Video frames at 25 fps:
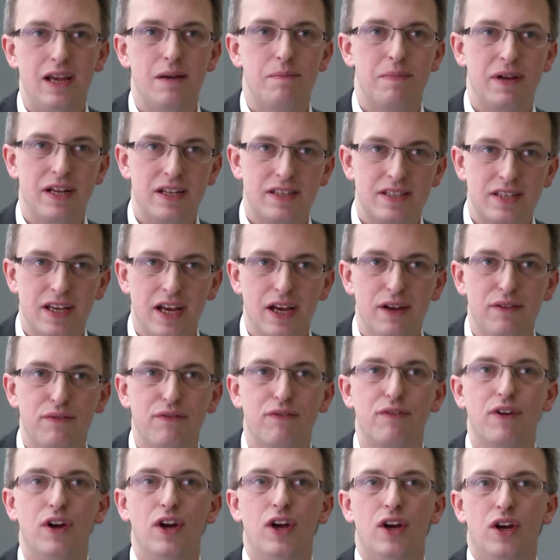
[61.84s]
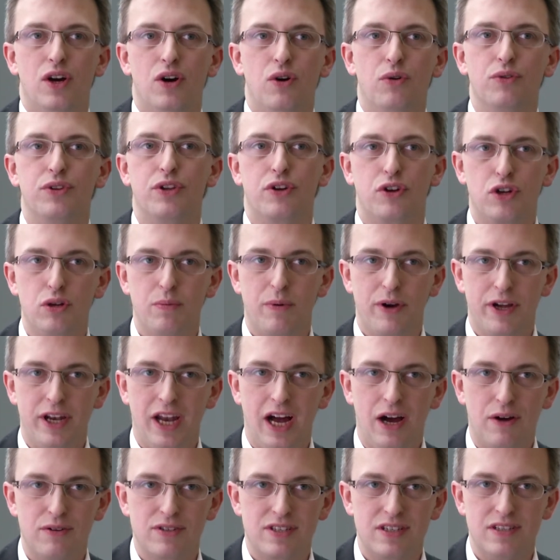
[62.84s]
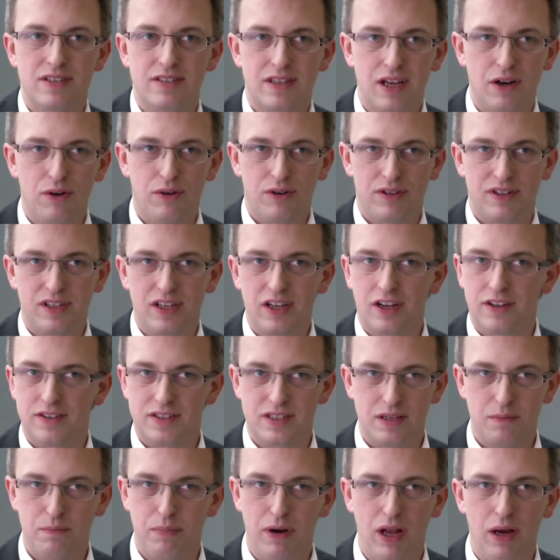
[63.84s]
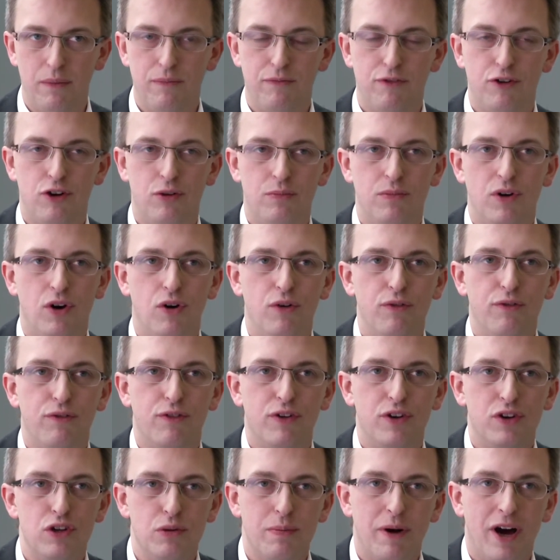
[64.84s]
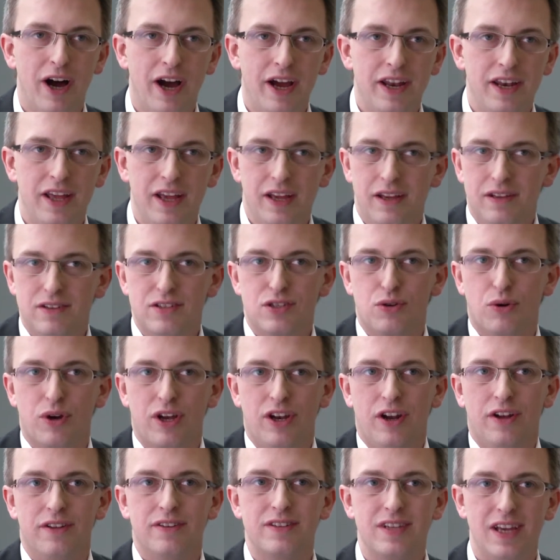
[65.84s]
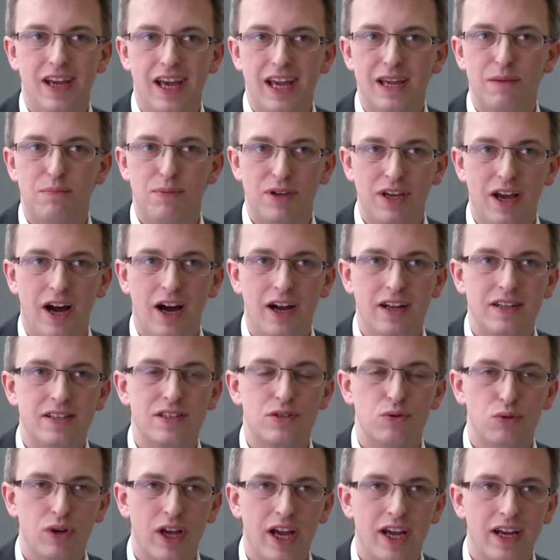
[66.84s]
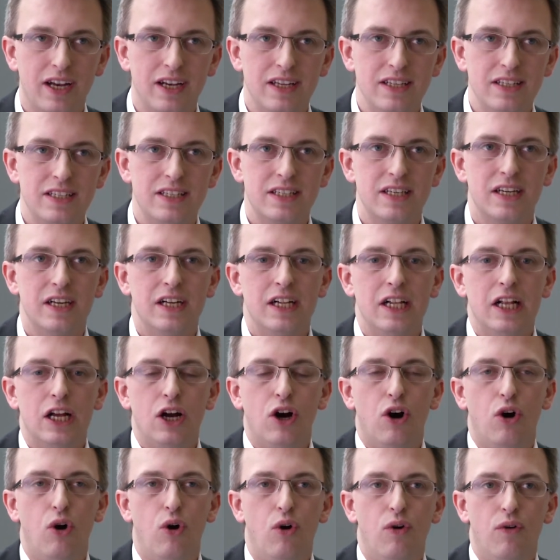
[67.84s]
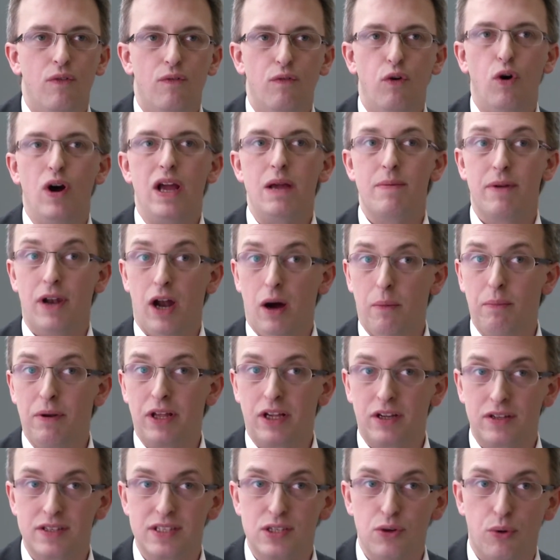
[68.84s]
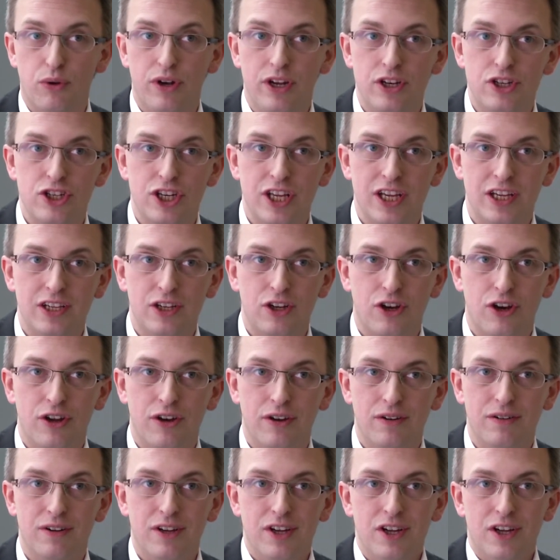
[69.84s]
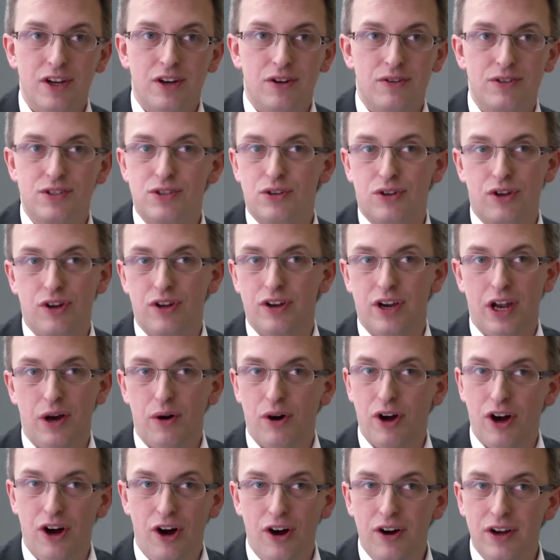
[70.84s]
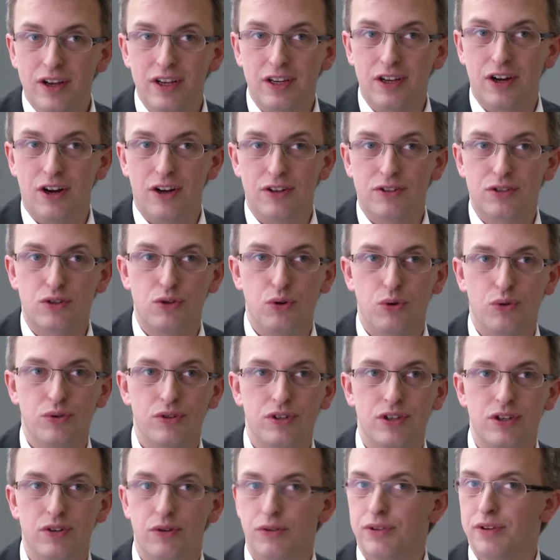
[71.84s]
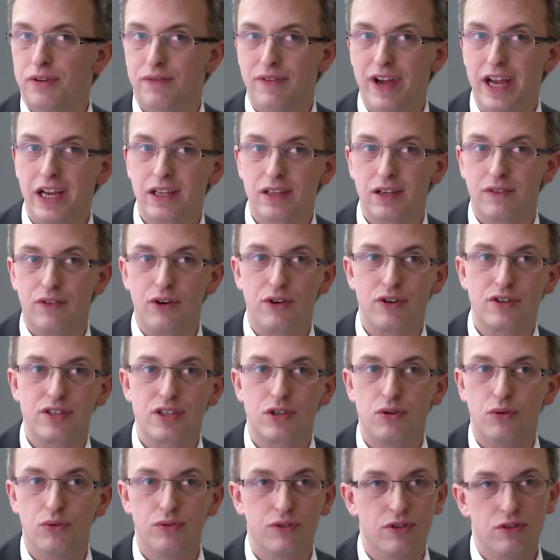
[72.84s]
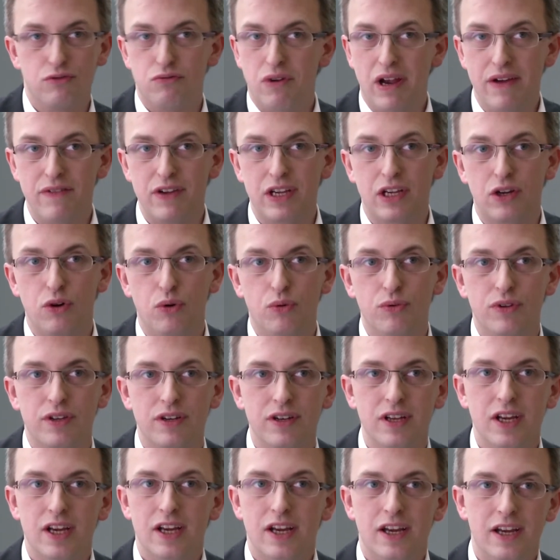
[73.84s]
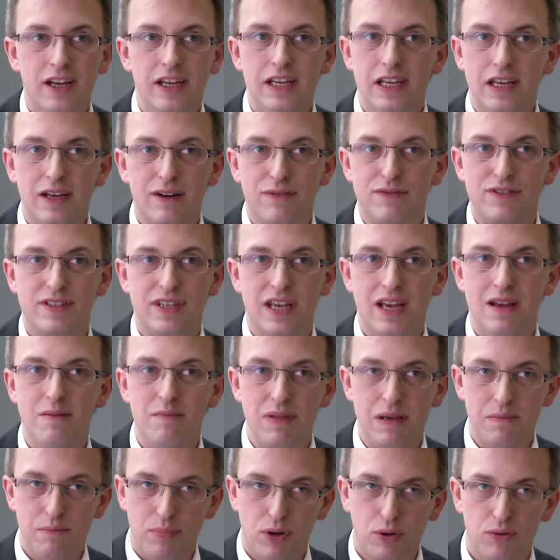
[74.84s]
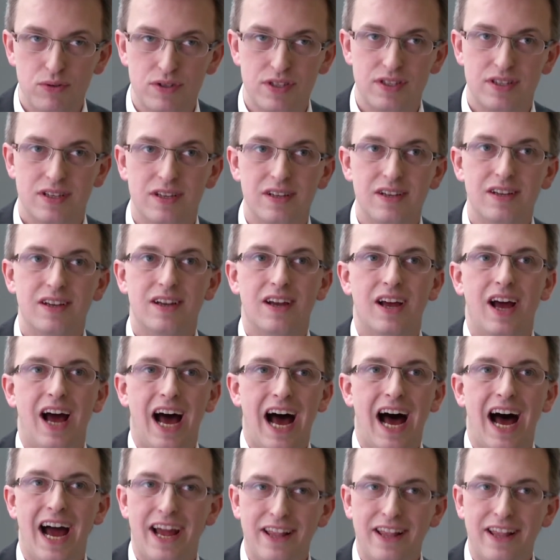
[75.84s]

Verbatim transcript: the open standards IFC and BCF, and the whole platform is open too, and accessible via an API. So, Archicad, Revit or Vectorworks customers can also use IFC with BIM